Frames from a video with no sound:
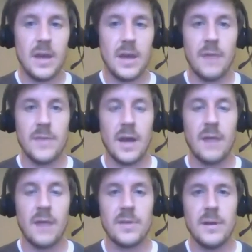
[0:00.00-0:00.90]
of
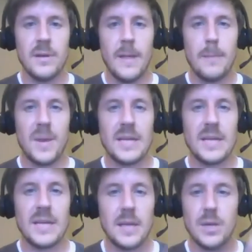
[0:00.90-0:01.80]
the of the oven,
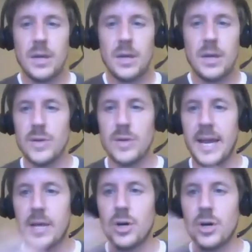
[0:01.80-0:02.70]
but it, it, you,
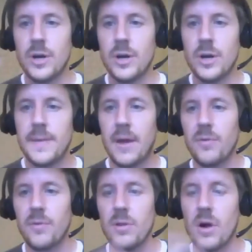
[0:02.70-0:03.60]
it, you, let it cook
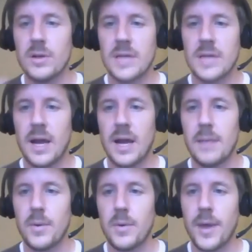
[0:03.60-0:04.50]
there for a long
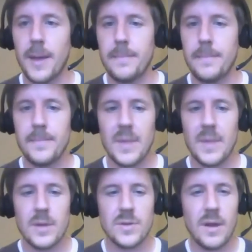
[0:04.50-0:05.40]
time. Okay,
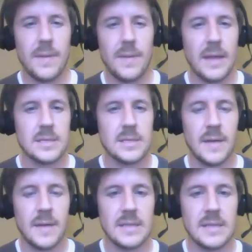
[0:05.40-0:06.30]
so that that's
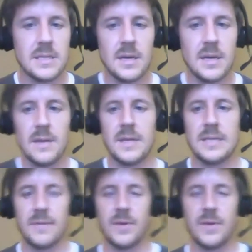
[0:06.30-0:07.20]
a, that's the the
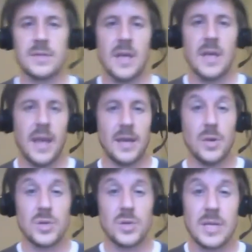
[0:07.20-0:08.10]
difference.
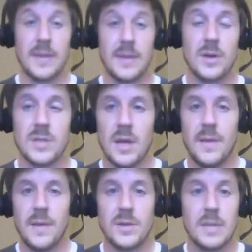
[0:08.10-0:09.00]
And usually there's
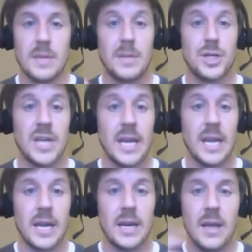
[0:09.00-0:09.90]
there's a
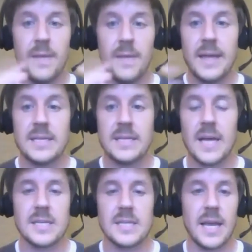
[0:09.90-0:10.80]
machine that
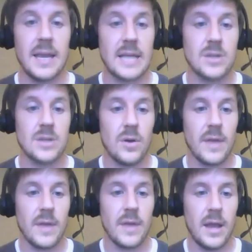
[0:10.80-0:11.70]
does it, and that's called
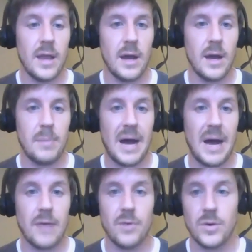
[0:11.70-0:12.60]
a, a uh,
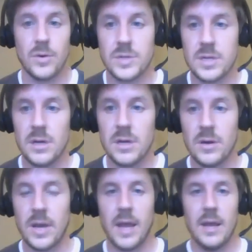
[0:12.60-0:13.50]
pot roast.
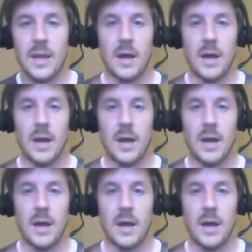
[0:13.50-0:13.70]
Okay,